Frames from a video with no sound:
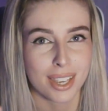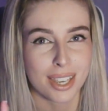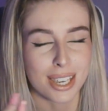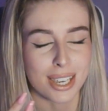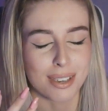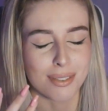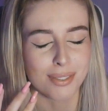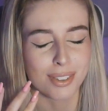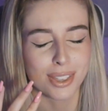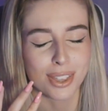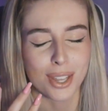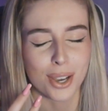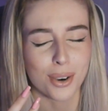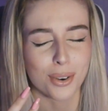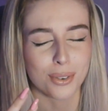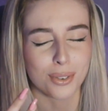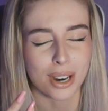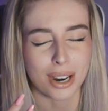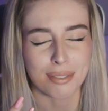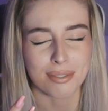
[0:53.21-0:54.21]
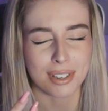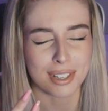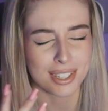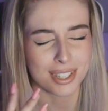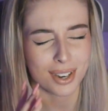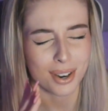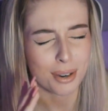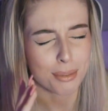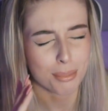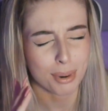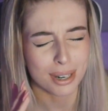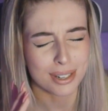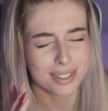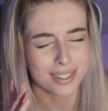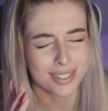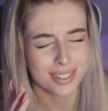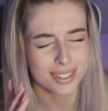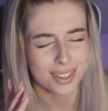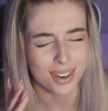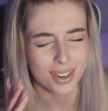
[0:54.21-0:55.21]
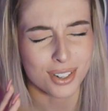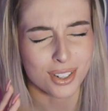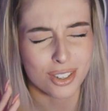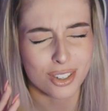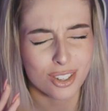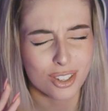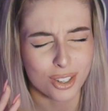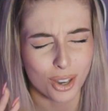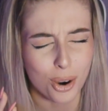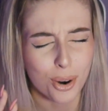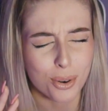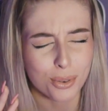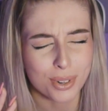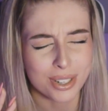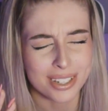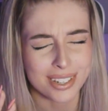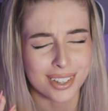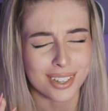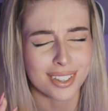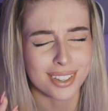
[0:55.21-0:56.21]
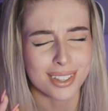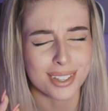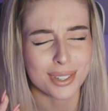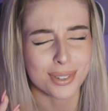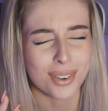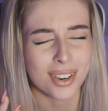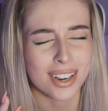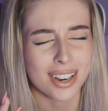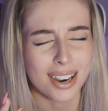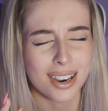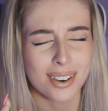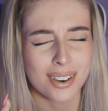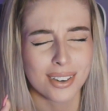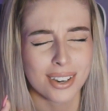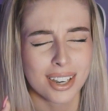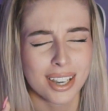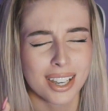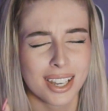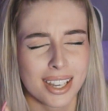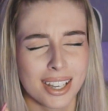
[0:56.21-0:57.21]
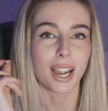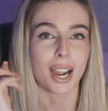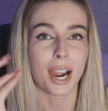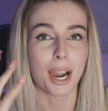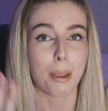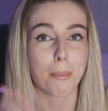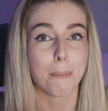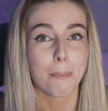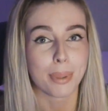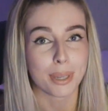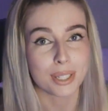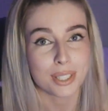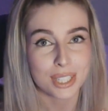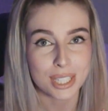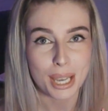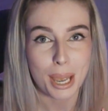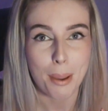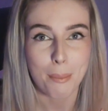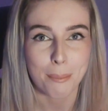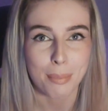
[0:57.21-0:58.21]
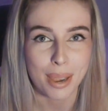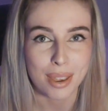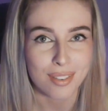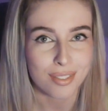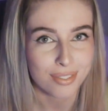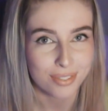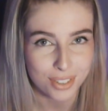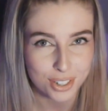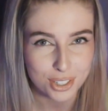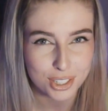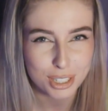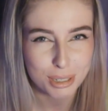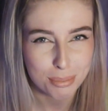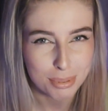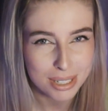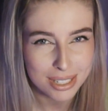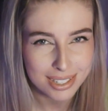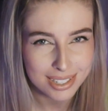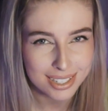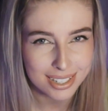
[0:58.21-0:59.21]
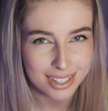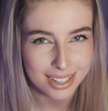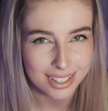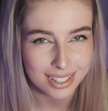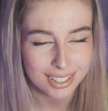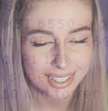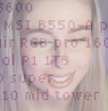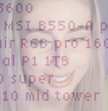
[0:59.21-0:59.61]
Even though graphics card prices are so ridiculous right now, I built my first PC.